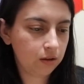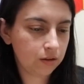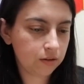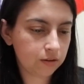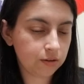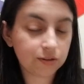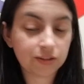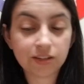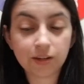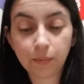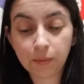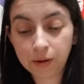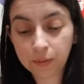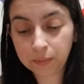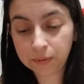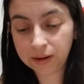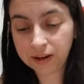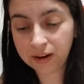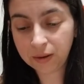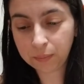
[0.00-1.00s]
So somebody
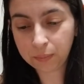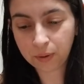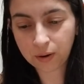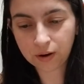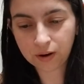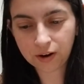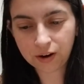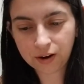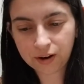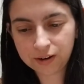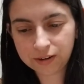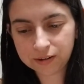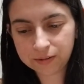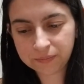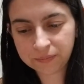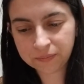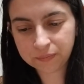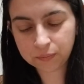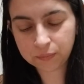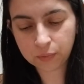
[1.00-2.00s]
played a bard,
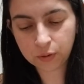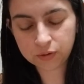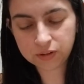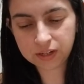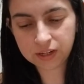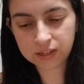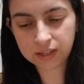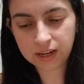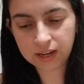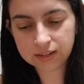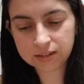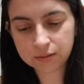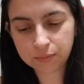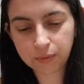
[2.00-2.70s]
multi-class